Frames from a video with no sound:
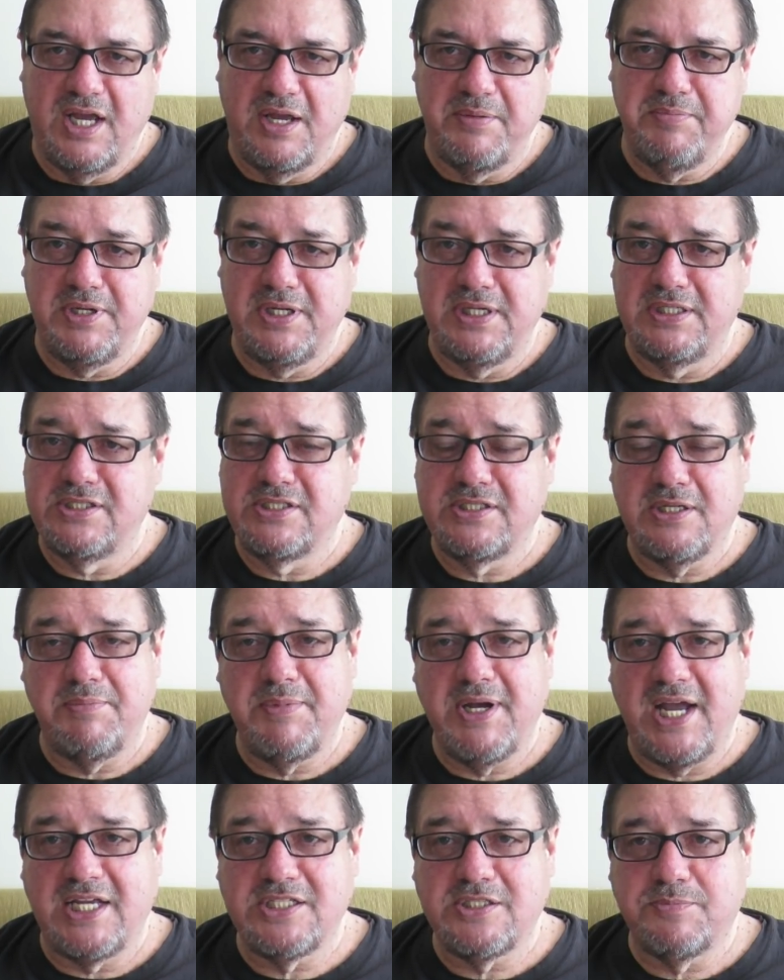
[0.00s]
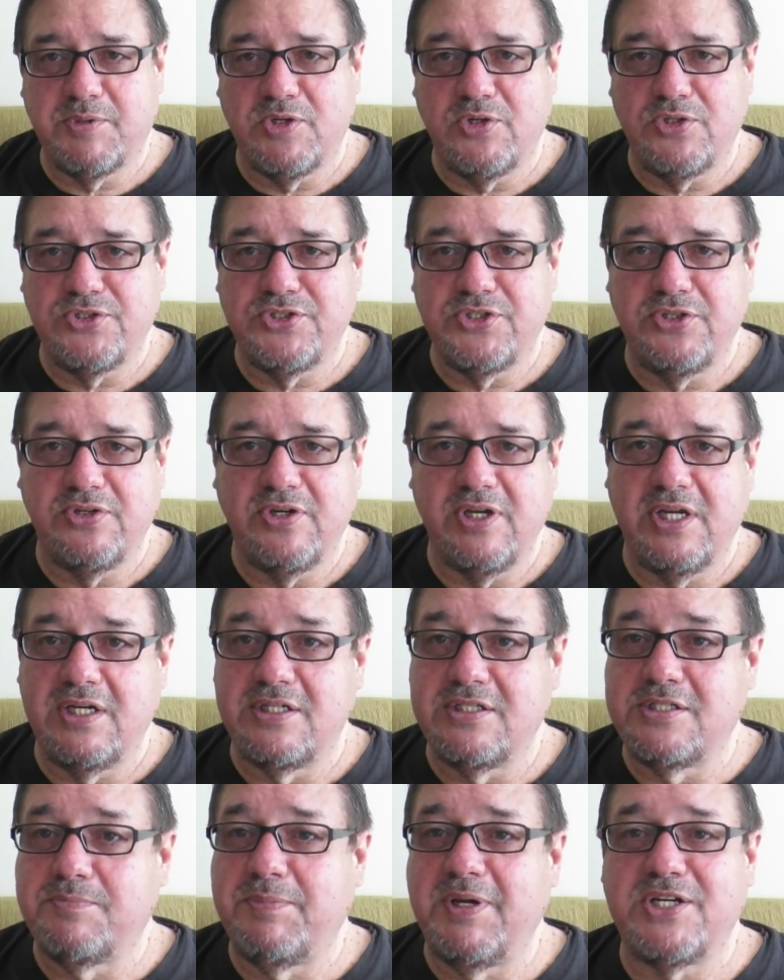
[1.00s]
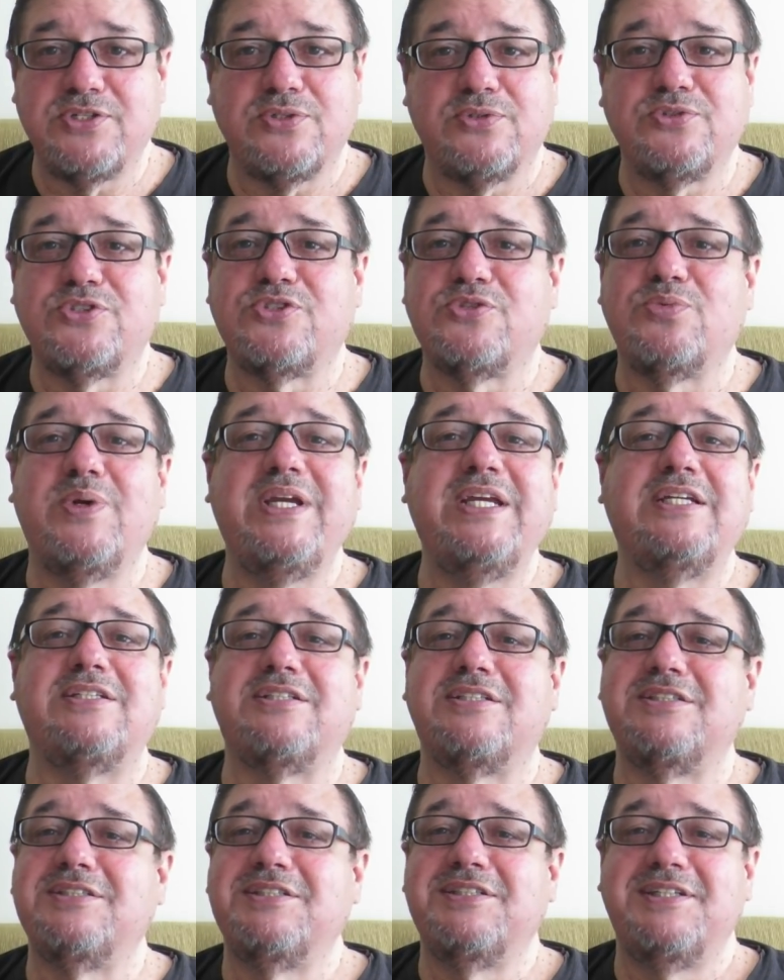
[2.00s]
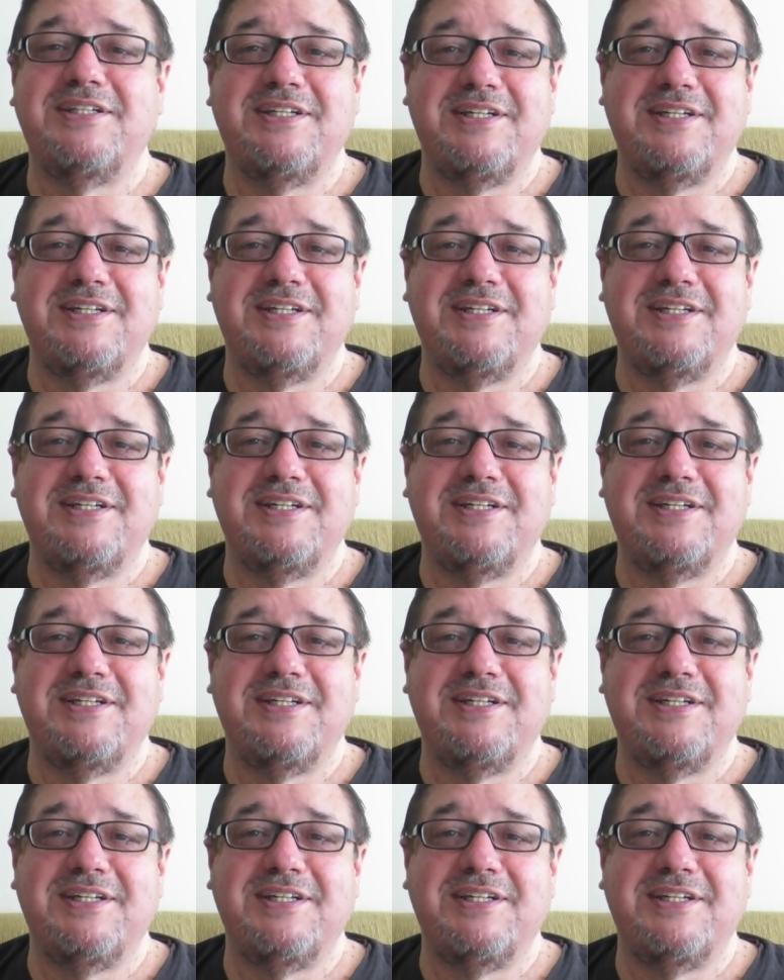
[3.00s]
I mean, in some hospitals you can get a special suite.